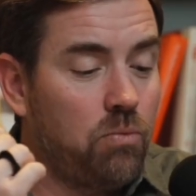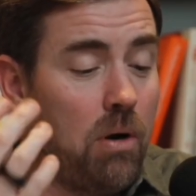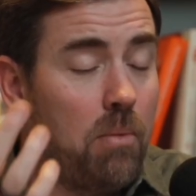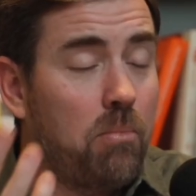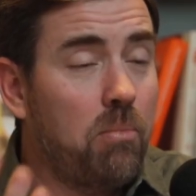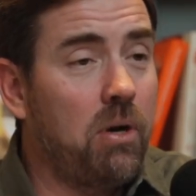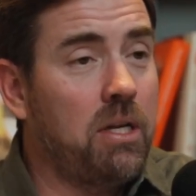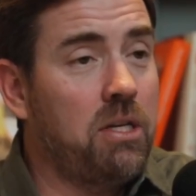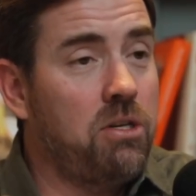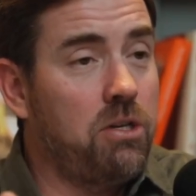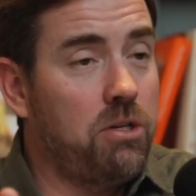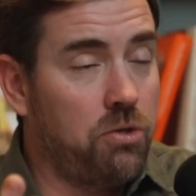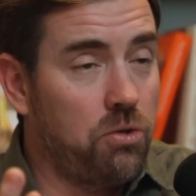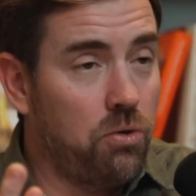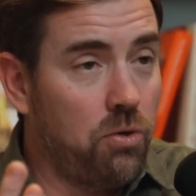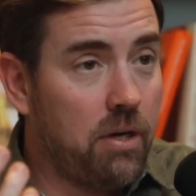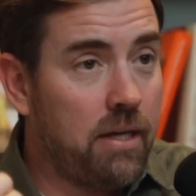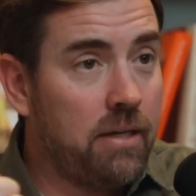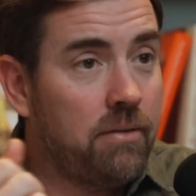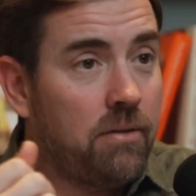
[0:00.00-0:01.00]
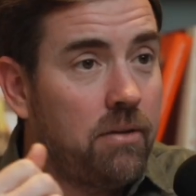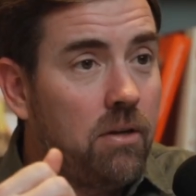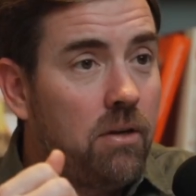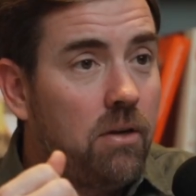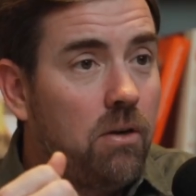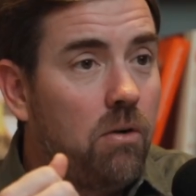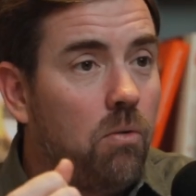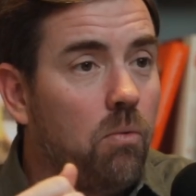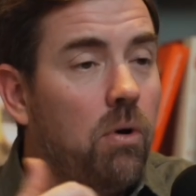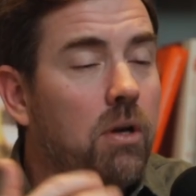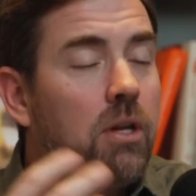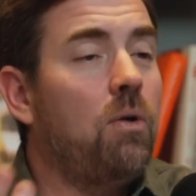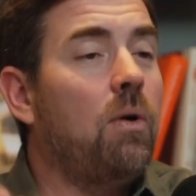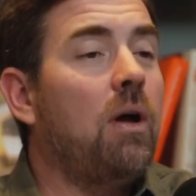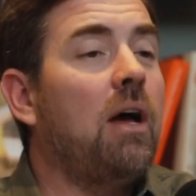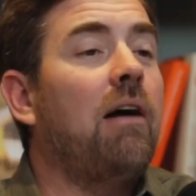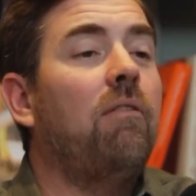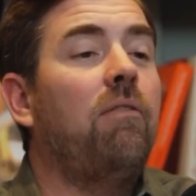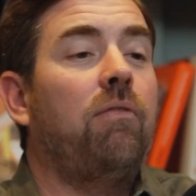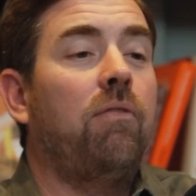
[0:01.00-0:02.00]
what brings you joy? What do
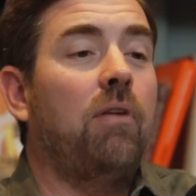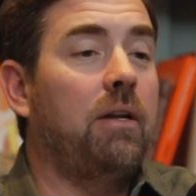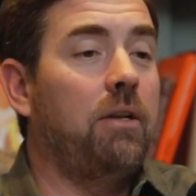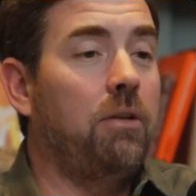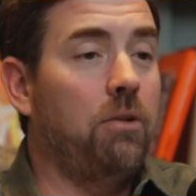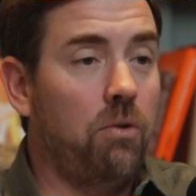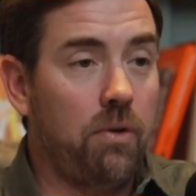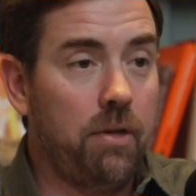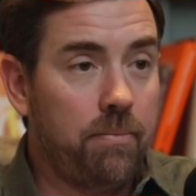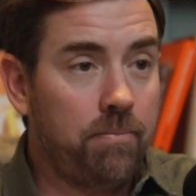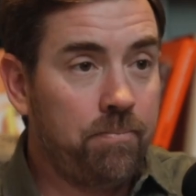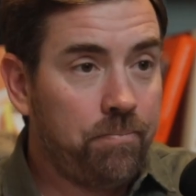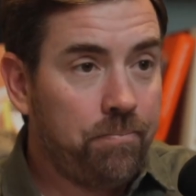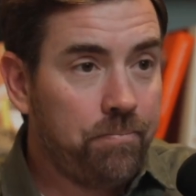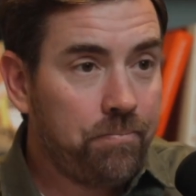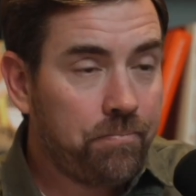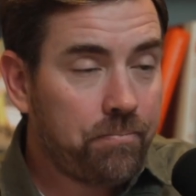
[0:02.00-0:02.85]
you have fun doing?